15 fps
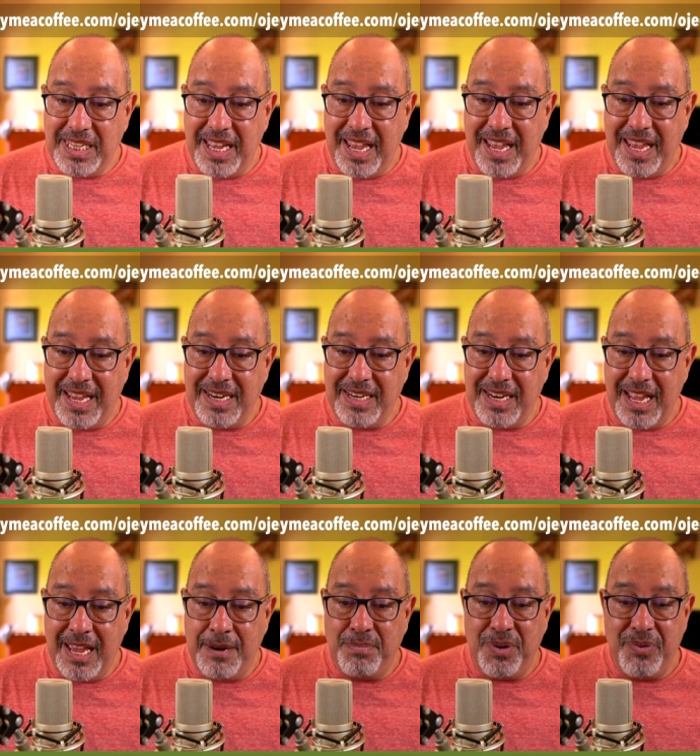and
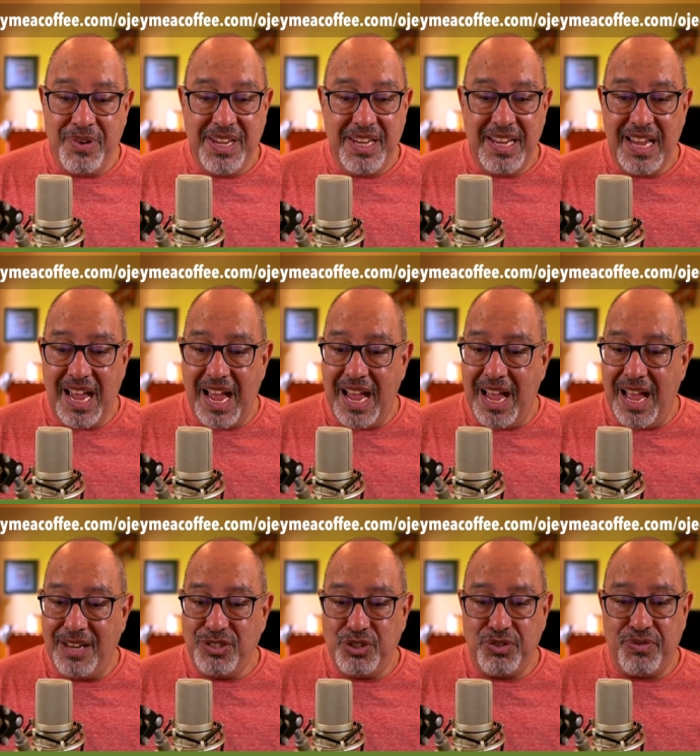and Marie,
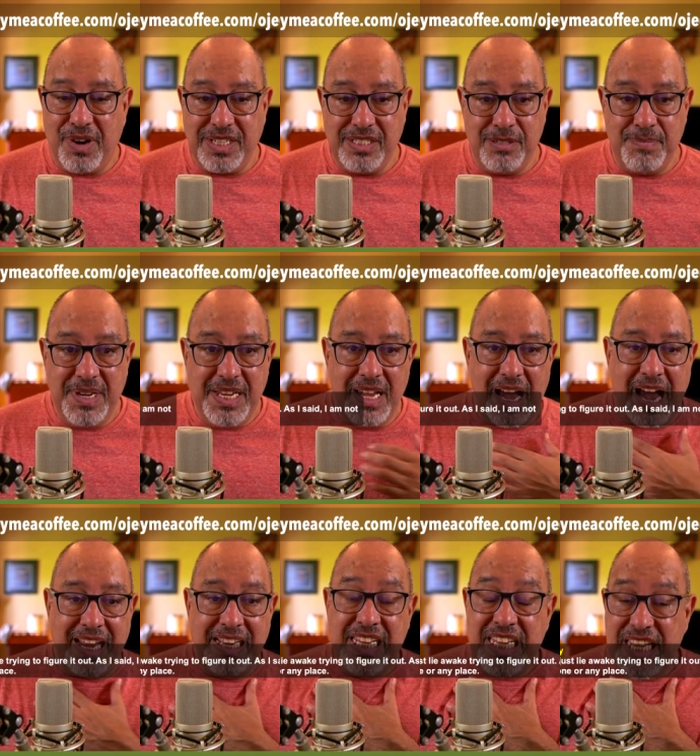uh, trust me,
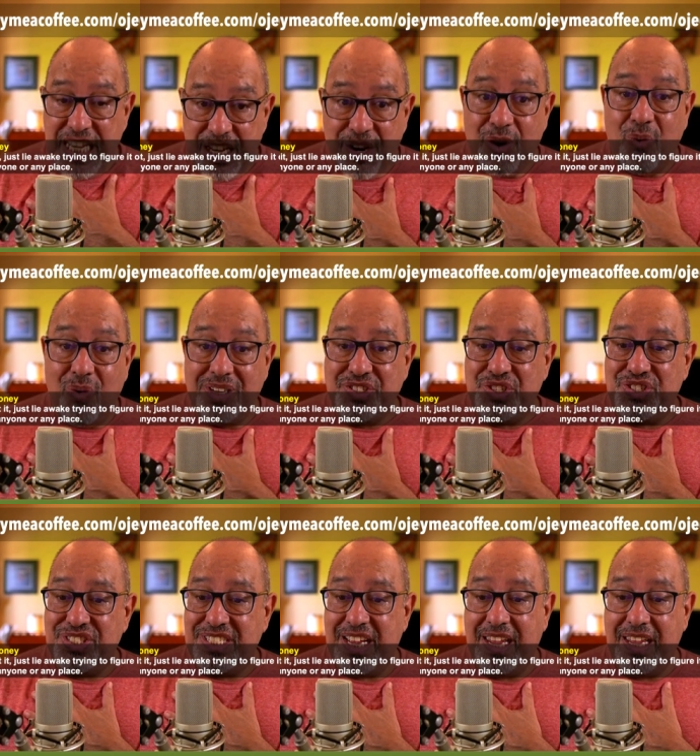I hear what
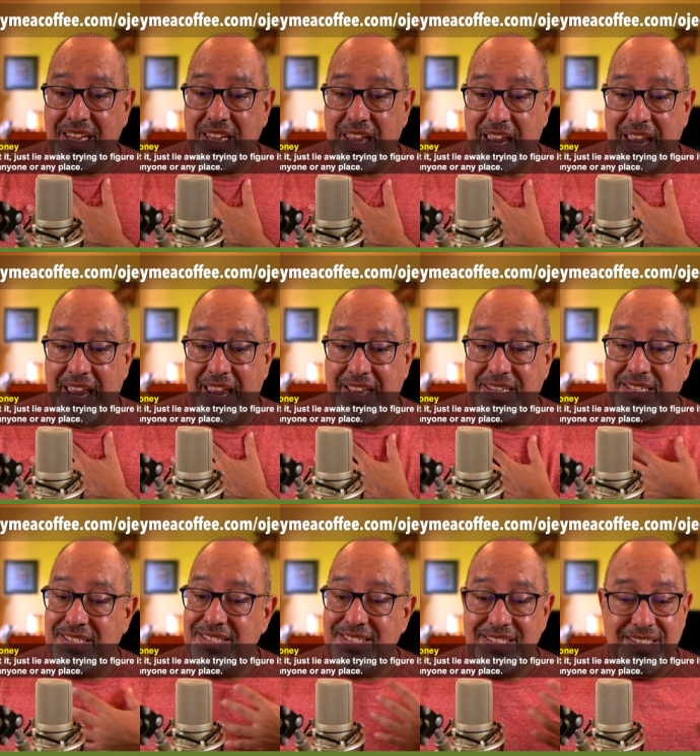you're saying,
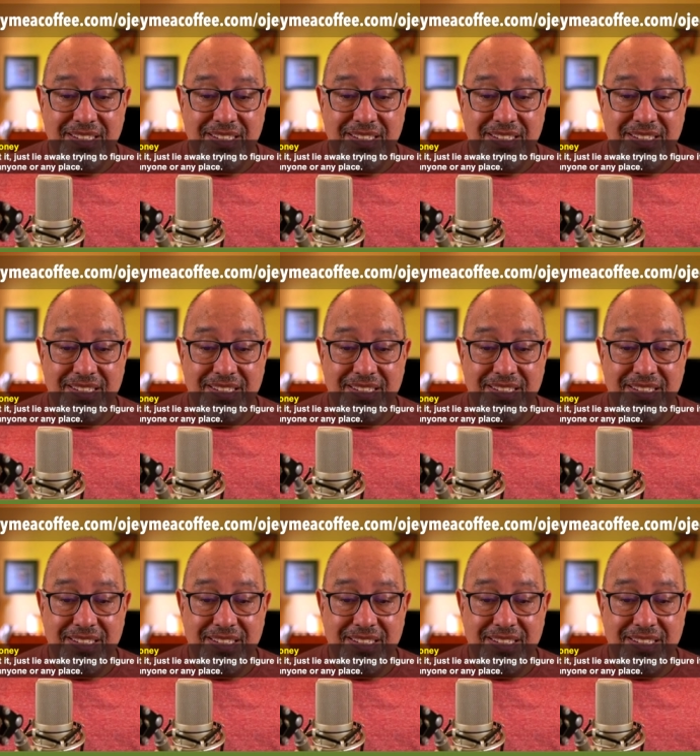and